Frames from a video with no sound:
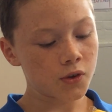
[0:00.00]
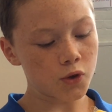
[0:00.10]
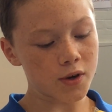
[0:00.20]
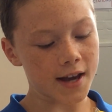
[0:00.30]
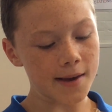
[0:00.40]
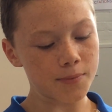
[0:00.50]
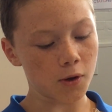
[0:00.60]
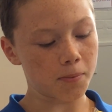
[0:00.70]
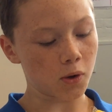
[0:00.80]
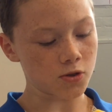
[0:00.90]
You keep
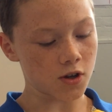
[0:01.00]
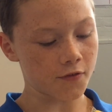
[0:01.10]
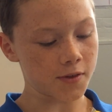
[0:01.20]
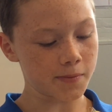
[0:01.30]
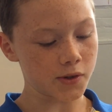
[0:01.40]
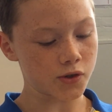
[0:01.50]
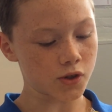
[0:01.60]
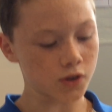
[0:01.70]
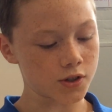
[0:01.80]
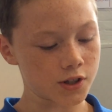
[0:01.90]
your paws off them, you
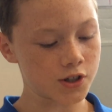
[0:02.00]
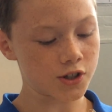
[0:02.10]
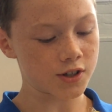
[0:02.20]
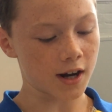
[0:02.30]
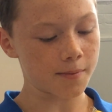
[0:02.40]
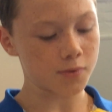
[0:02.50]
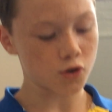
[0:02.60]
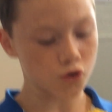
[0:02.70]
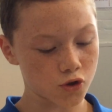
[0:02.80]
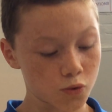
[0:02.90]

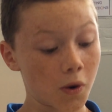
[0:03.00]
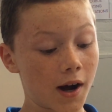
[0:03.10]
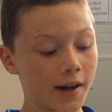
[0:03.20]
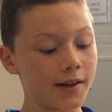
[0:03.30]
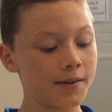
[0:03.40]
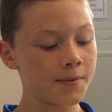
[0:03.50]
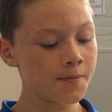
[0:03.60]
sausage-shaped swine.